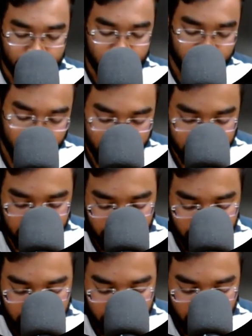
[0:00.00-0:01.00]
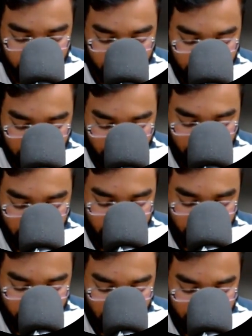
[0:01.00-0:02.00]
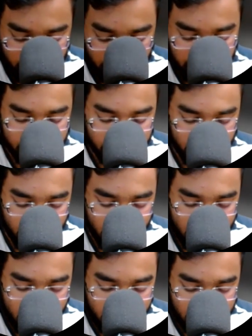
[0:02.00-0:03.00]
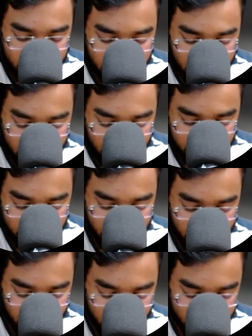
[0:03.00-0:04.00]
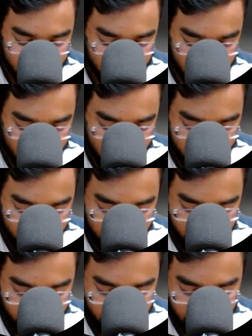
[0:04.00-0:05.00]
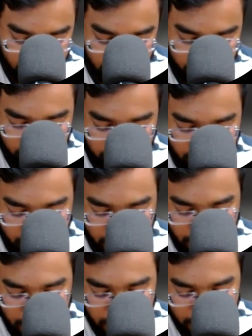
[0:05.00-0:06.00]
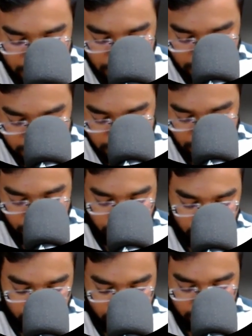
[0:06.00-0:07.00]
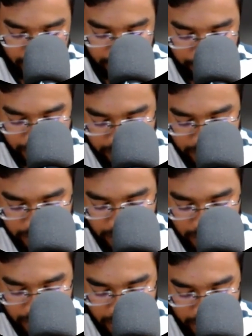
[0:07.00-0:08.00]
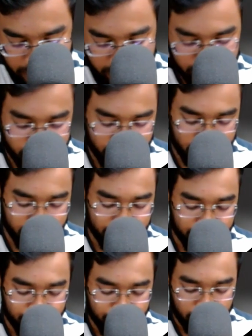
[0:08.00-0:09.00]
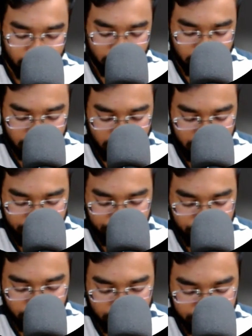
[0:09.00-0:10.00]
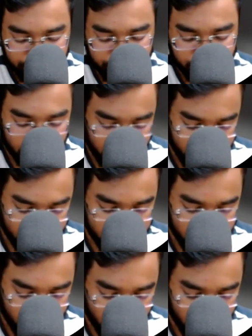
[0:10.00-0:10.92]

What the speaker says: Say for example, 0 would be 1, 1 would be 0, 0, then everything would be 0. That means here it is 3. Yeah. Here it is 3.